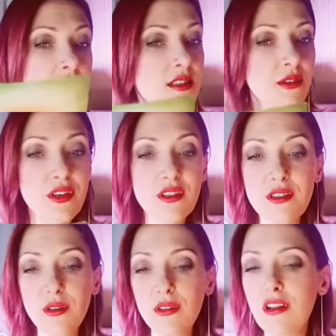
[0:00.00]
So your
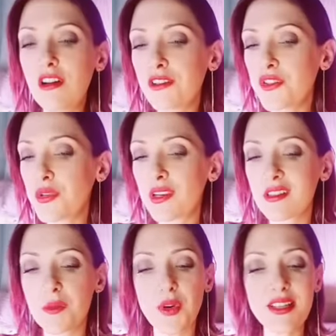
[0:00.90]
soul longs to
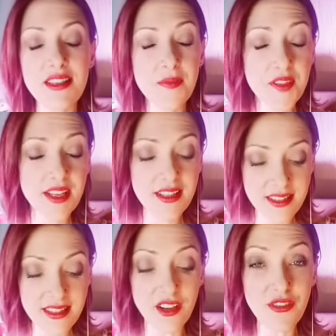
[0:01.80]
express it,
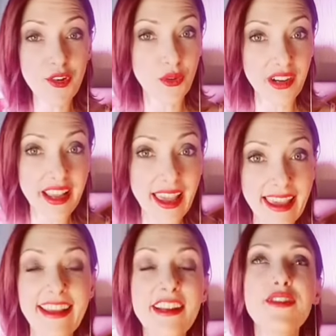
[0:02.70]
itself
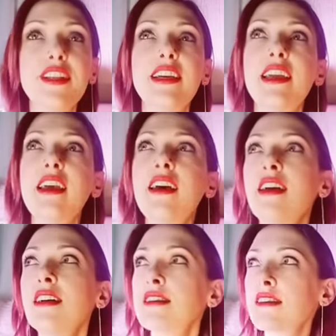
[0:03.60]
creatively.
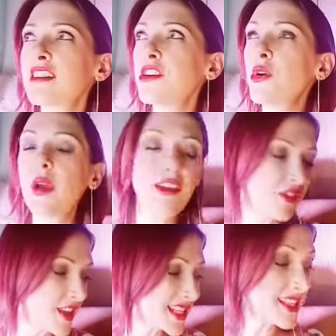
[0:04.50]
So
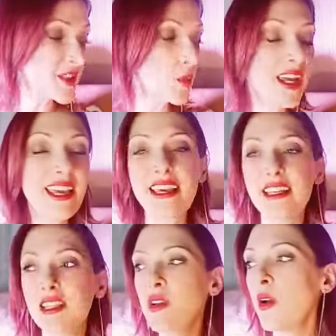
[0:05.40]
if this is the
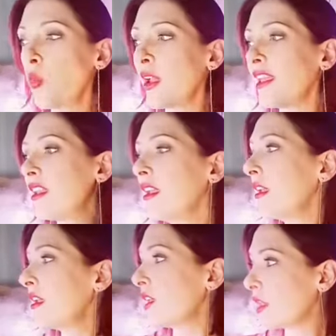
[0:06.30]
weekend when
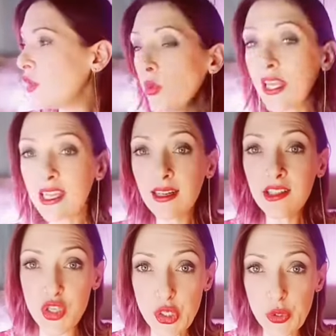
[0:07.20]
you
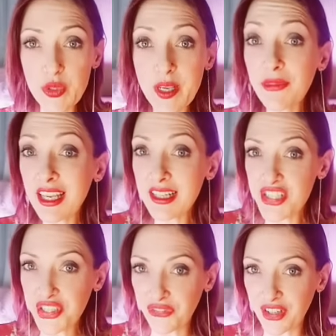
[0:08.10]
can do something
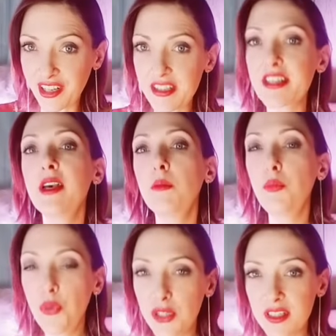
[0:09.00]
different,
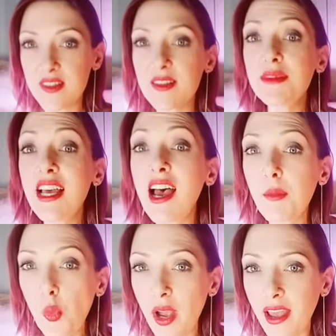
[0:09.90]
put some
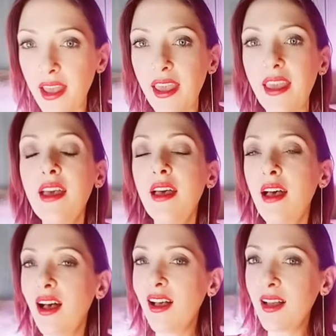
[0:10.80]
time away,
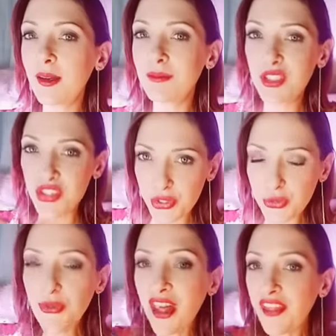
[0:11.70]
um,
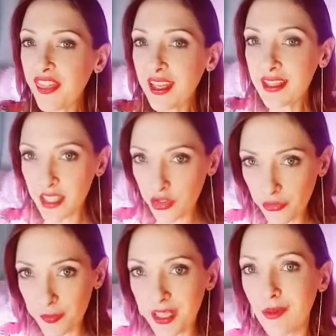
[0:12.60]
do that thing that
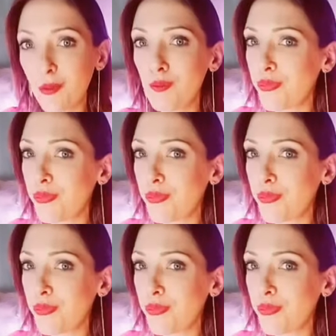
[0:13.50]
you've been